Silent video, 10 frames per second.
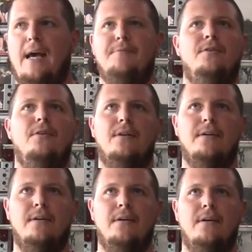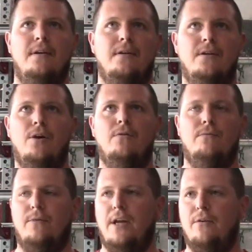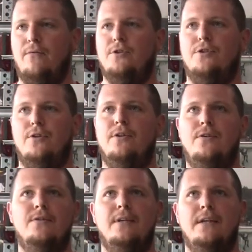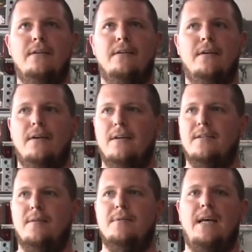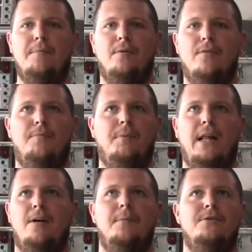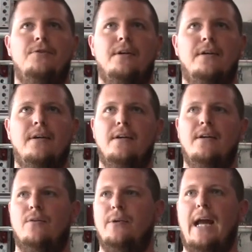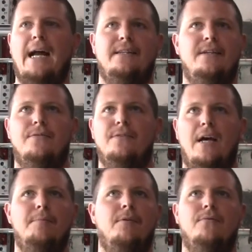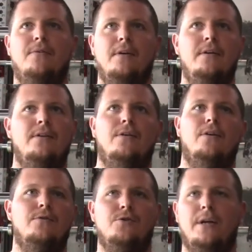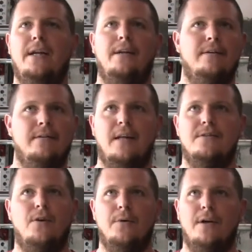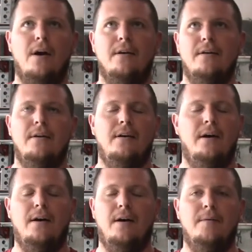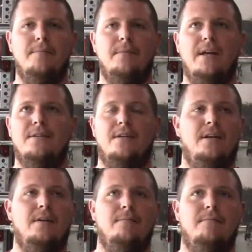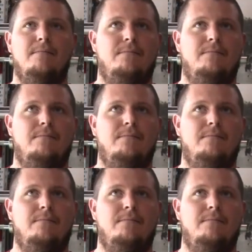Absolutely. They are for sure using some type of plyometric, reactive type of training that's going on, and it's going to